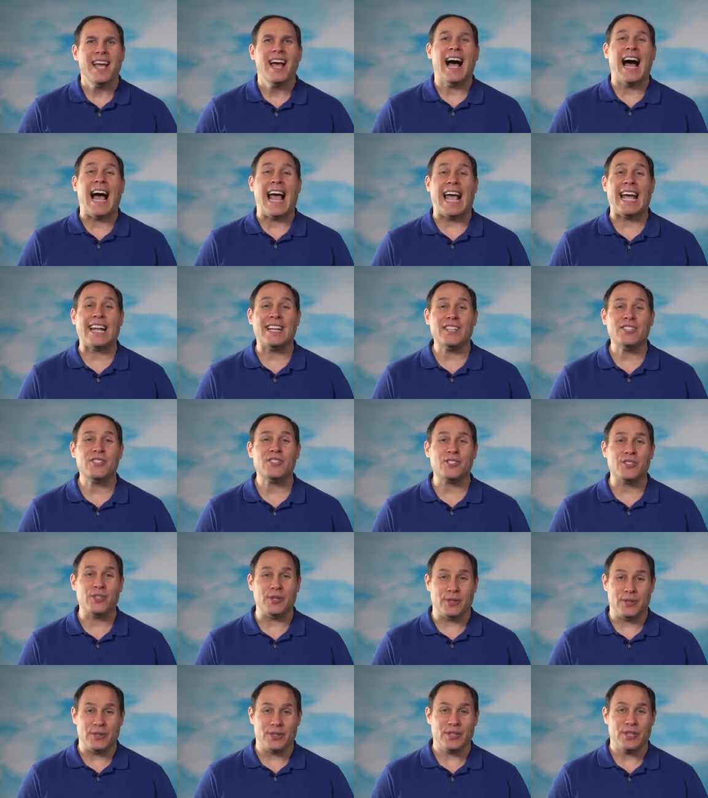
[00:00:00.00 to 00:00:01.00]
I had a
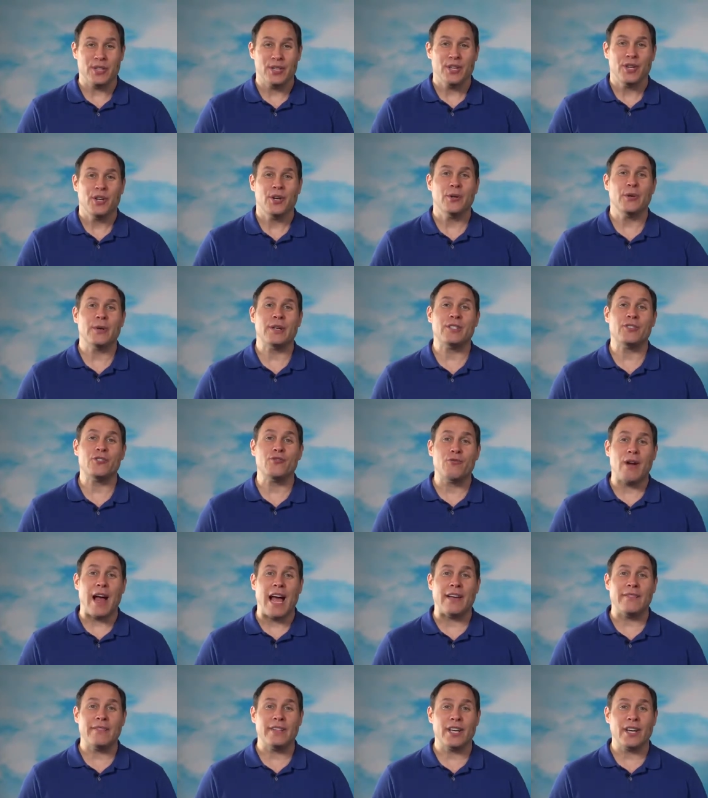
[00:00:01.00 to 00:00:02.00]
student who was
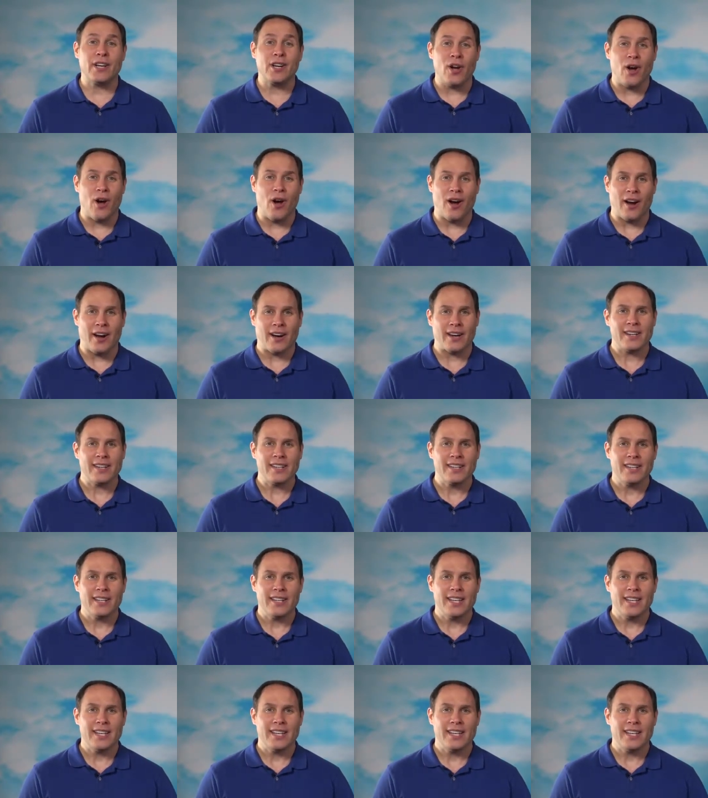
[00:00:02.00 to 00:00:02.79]
driving a car,